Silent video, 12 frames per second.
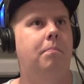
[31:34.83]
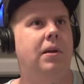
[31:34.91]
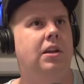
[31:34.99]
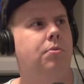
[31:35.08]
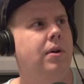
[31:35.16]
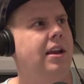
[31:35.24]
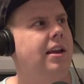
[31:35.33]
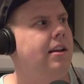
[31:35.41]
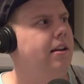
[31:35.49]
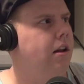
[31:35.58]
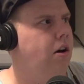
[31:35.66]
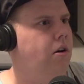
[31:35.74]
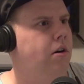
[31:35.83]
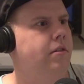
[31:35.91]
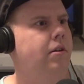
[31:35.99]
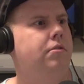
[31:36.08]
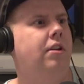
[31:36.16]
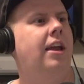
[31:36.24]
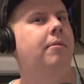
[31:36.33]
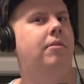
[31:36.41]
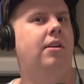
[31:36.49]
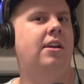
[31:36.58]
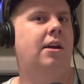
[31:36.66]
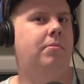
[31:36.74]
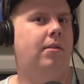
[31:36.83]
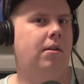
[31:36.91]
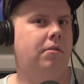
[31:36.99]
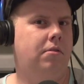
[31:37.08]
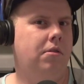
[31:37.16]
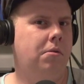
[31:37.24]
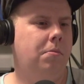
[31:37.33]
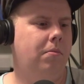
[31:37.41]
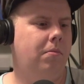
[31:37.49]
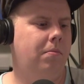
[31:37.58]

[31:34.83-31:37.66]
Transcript: between all those games leading up to those two,